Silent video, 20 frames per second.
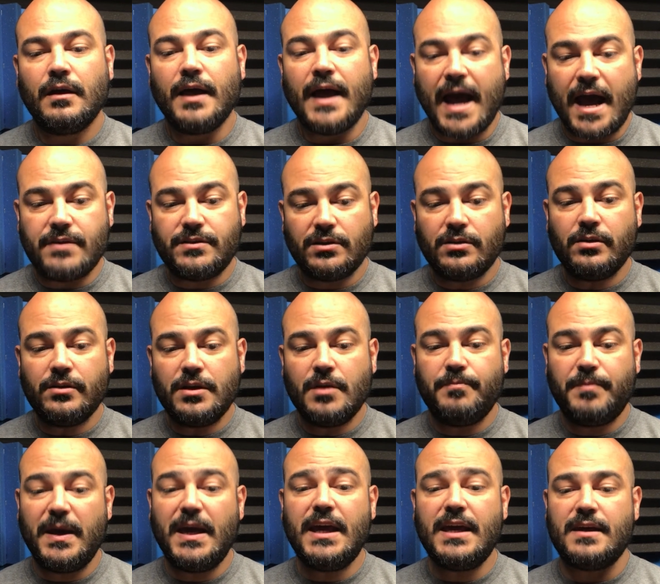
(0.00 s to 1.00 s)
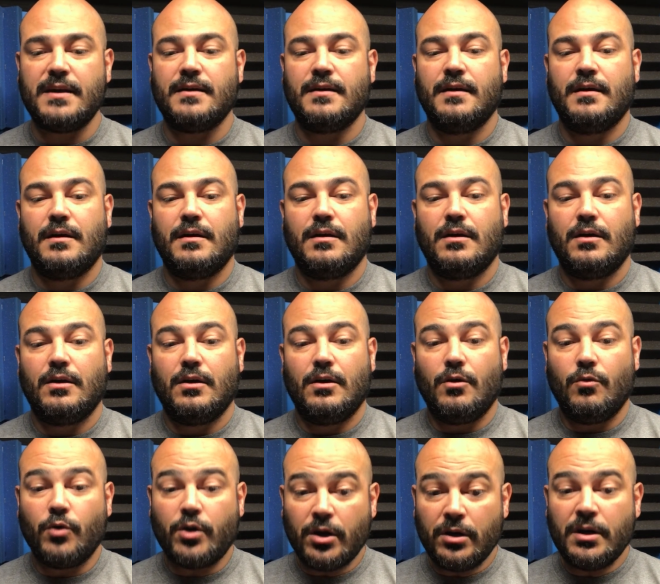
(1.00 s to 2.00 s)
"How's it going to be?
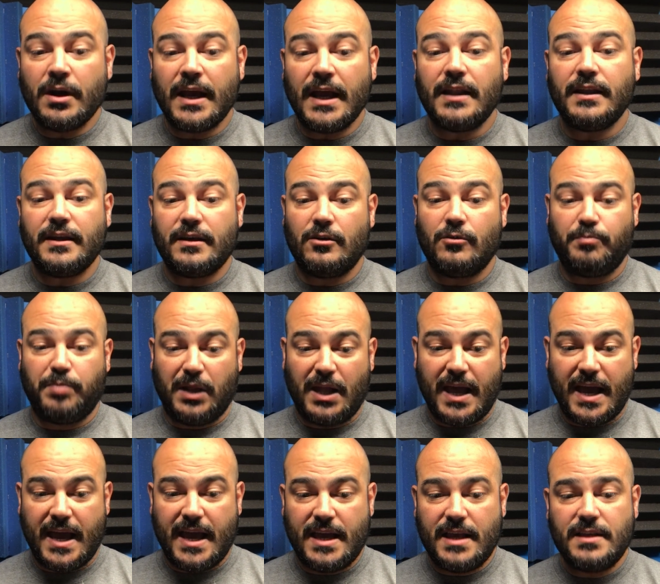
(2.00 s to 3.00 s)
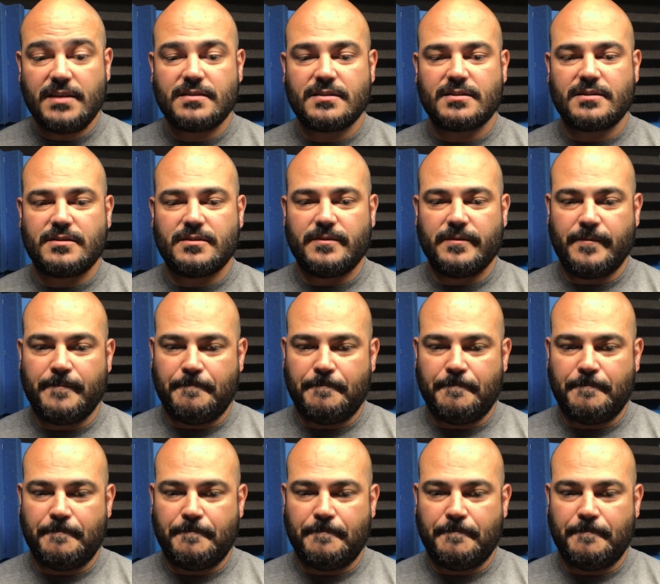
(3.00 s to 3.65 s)
We're going to get a little place?"